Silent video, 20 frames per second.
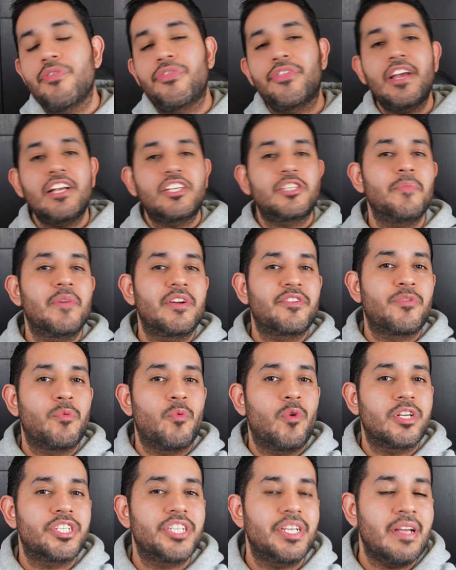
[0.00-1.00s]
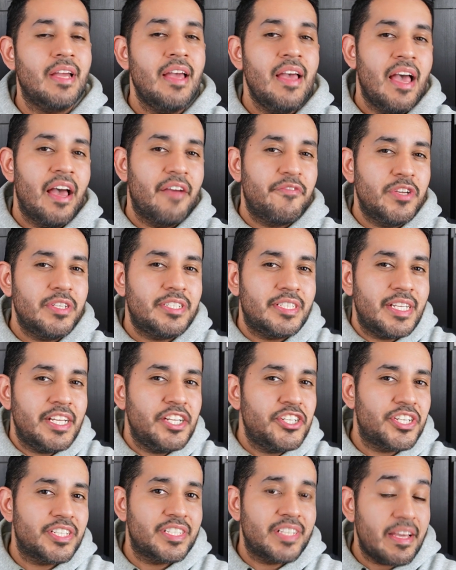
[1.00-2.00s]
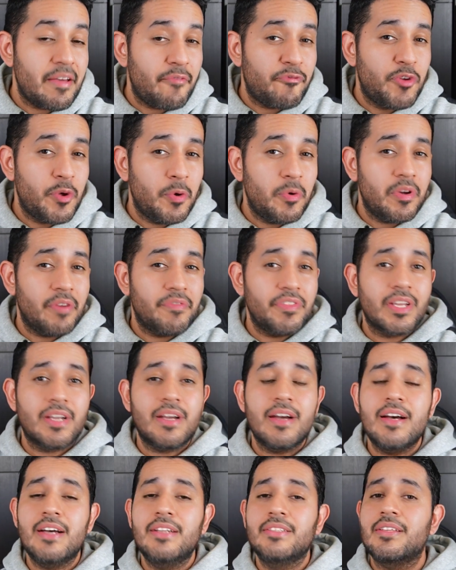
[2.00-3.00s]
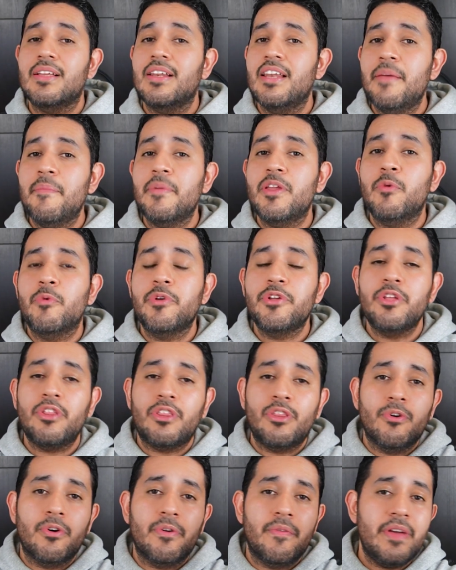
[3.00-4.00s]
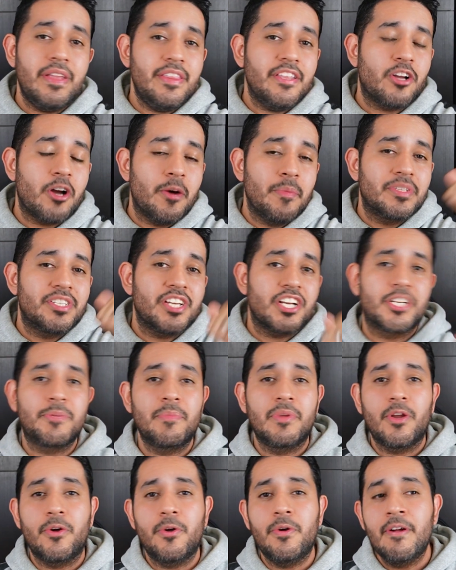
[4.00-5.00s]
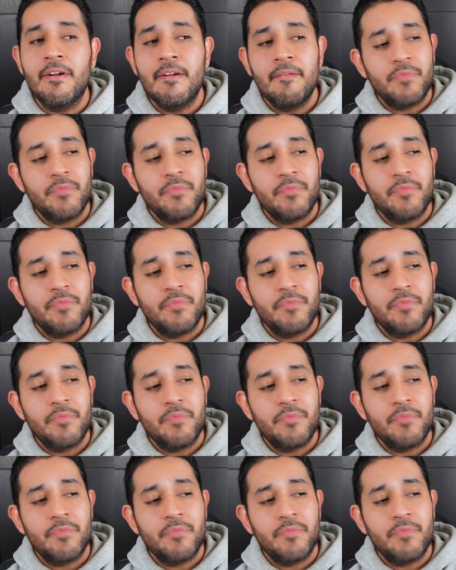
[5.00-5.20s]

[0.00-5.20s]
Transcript: Thanks so much for watching. Have you seen Shazam! Fury of the Gods? Let me know what you thought in the comment section below.